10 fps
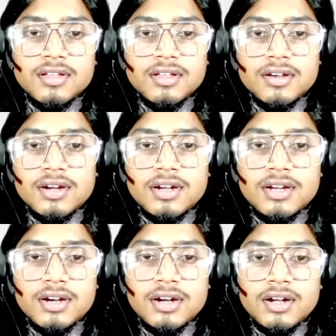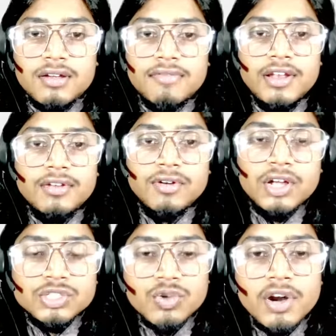return value.
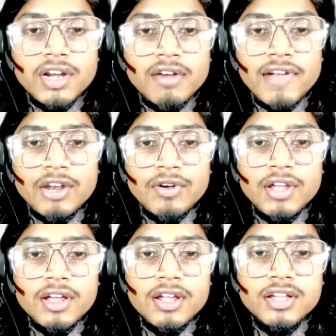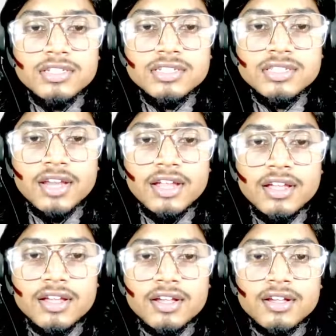So return value here is 3.
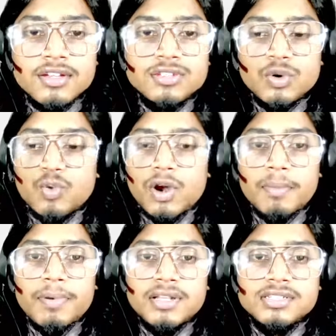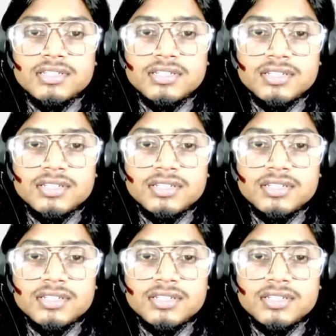So 1 plus